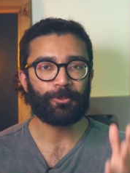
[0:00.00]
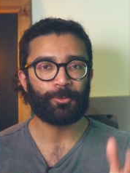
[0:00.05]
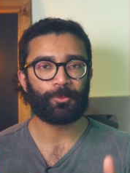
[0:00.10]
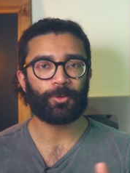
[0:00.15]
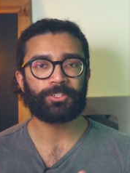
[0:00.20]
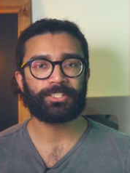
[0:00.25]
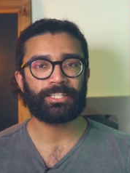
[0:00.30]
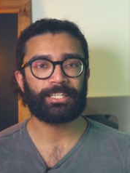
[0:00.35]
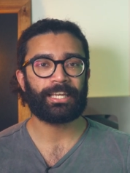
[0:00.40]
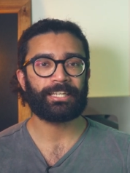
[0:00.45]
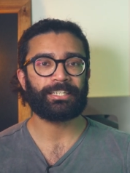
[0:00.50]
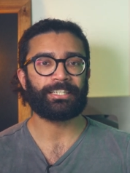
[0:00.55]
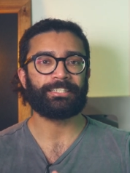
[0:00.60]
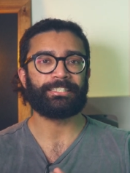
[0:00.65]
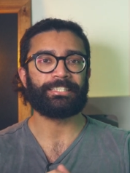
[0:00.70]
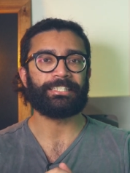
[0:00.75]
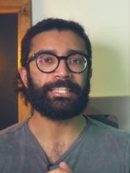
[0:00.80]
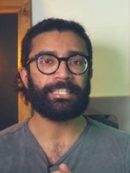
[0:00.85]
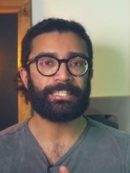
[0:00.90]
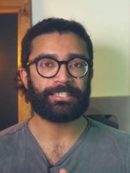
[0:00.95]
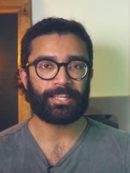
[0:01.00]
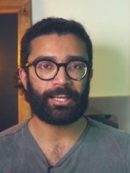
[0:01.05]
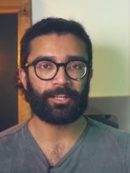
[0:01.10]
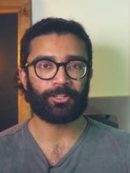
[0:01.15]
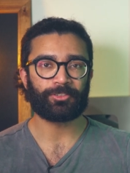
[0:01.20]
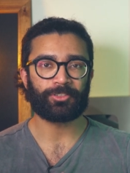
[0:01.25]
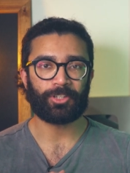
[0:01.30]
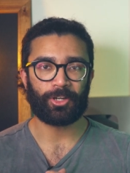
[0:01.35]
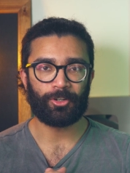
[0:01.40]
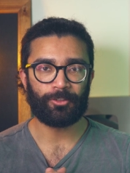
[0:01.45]
you want to get a
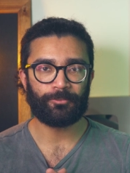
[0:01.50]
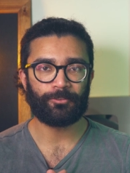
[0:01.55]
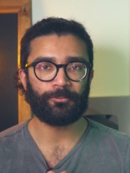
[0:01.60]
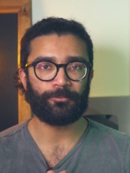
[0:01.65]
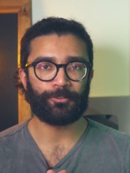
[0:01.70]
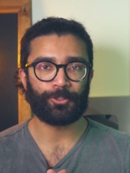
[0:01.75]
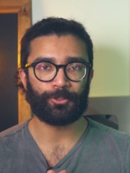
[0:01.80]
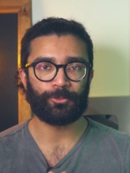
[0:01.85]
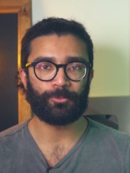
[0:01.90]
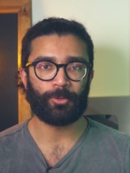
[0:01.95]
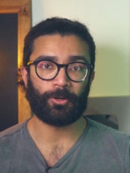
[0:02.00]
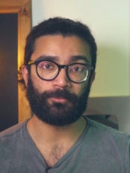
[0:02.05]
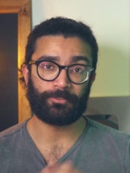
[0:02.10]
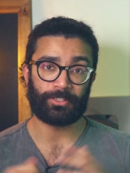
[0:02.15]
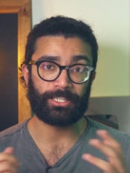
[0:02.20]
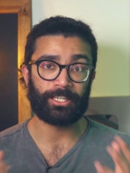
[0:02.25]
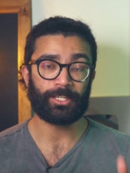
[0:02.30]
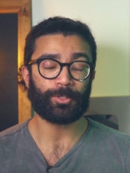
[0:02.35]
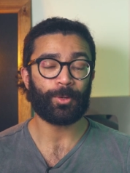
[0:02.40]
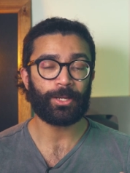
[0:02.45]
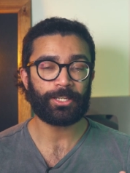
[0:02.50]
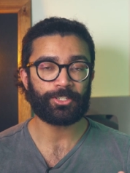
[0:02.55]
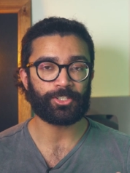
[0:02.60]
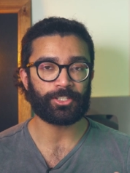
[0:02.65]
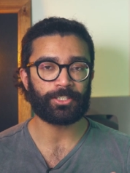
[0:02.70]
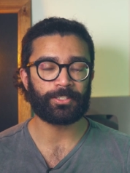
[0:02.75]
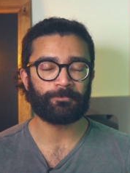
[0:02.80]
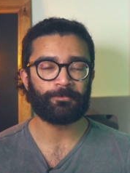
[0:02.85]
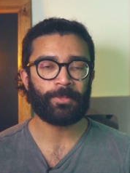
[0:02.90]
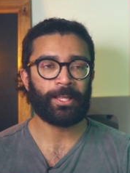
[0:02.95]
detailed overview of the
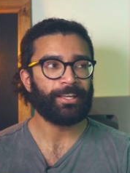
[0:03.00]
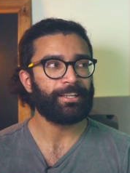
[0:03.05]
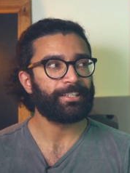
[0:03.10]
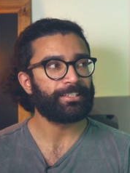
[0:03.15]
equation,